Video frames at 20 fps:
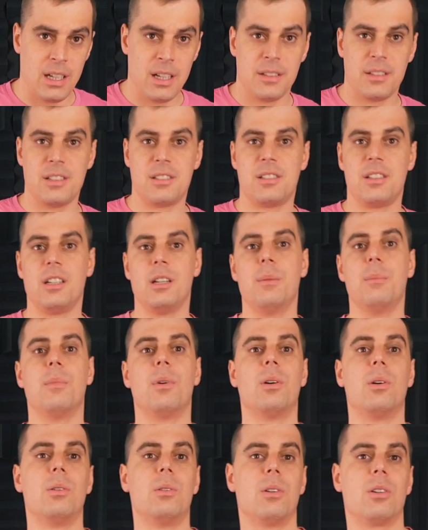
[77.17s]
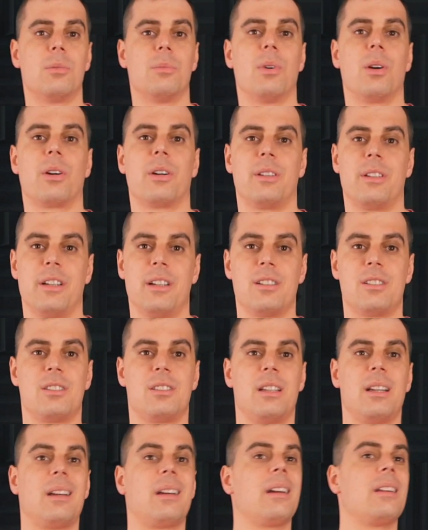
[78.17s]
The CMO or marketeers
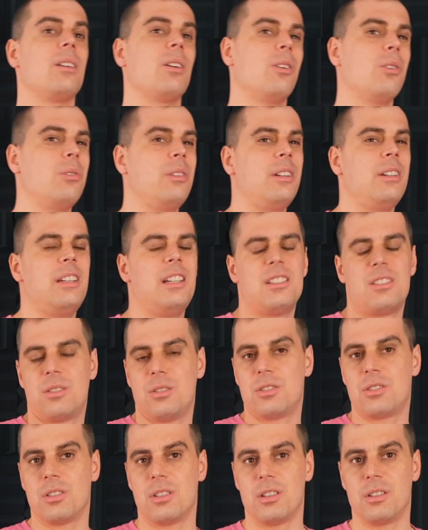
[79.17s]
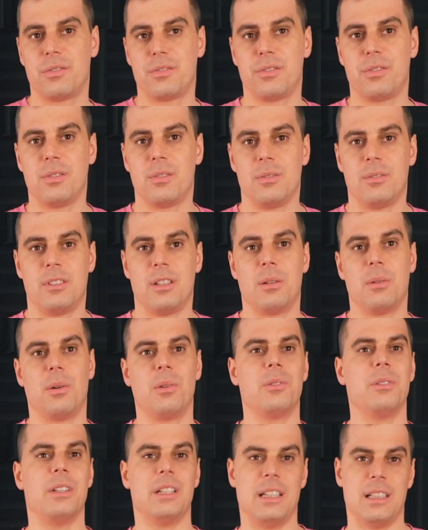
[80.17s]
think it only needs to serve their
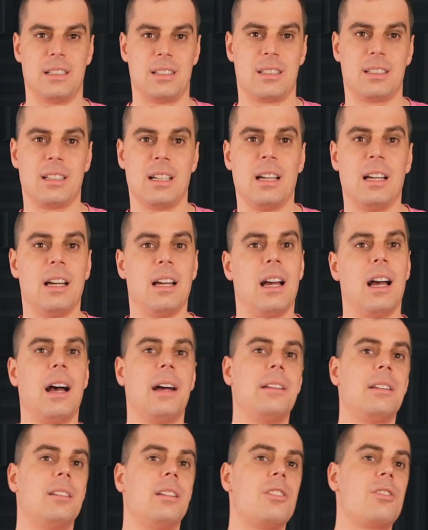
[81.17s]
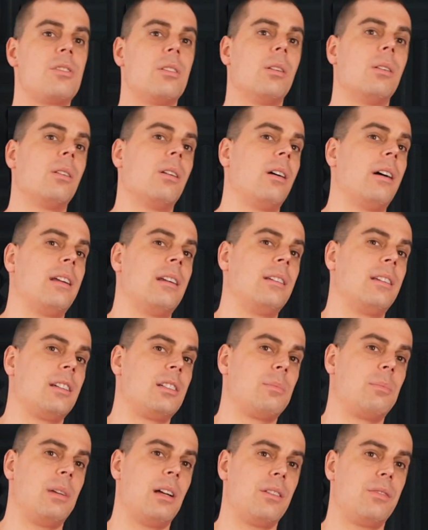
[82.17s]
own needs, and the digital
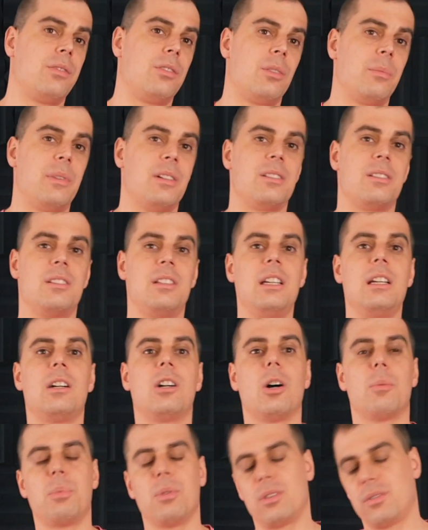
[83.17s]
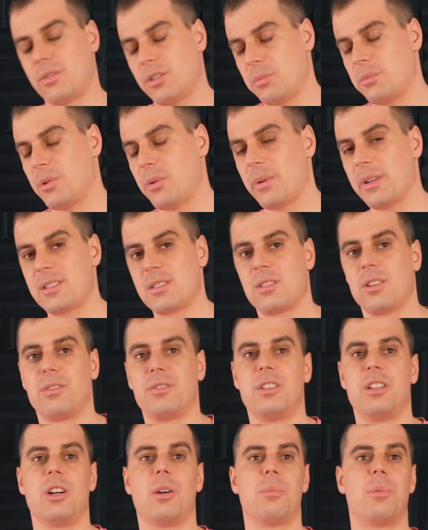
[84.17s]
analytics platform is decoupled from the rest of
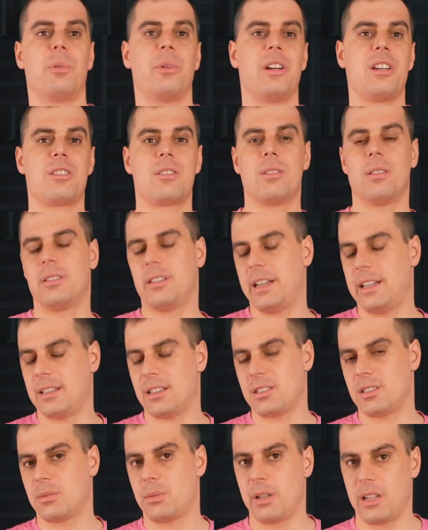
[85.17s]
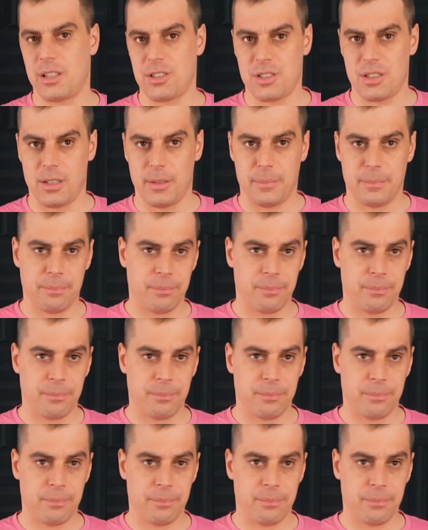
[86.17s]
the operational data strategy.